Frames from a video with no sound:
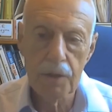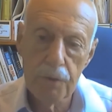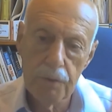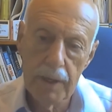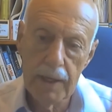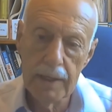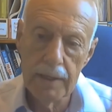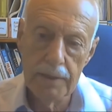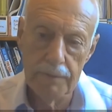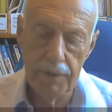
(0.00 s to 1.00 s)

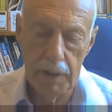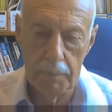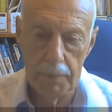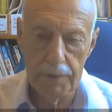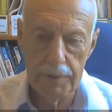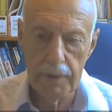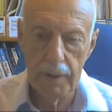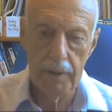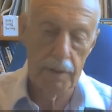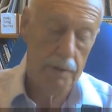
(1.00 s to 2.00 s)
career development,
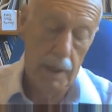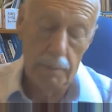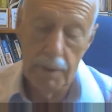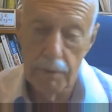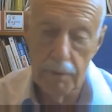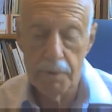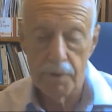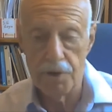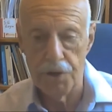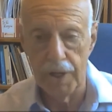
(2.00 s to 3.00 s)
career
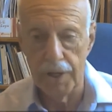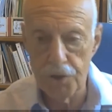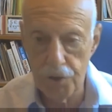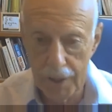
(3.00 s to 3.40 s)
progression and